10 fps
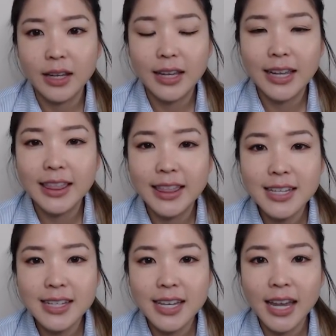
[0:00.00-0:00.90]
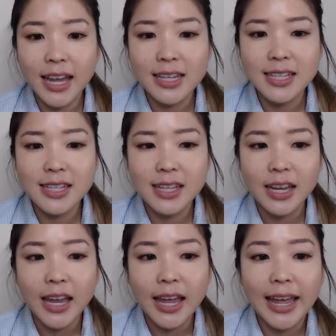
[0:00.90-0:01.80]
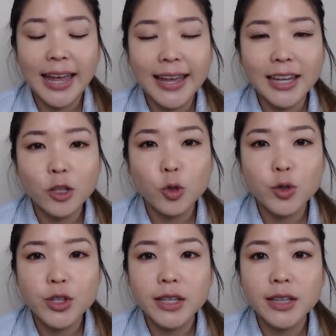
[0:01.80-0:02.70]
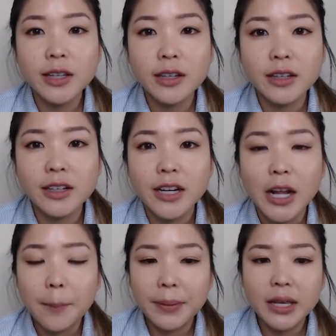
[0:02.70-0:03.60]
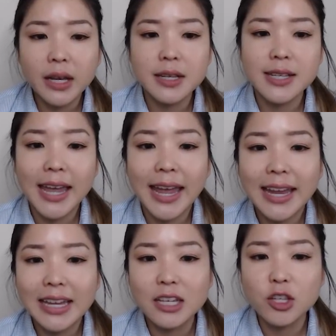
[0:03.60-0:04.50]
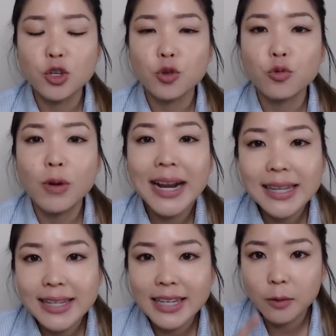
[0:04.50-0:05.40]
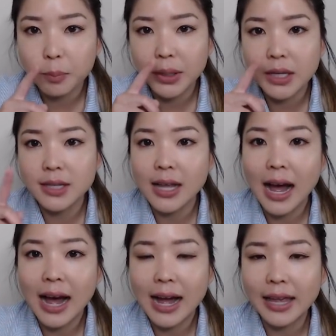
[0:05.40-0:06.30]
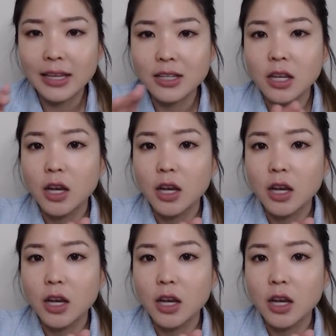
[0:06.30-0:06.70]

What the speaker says: In this case, A used look because A is directing B's eyes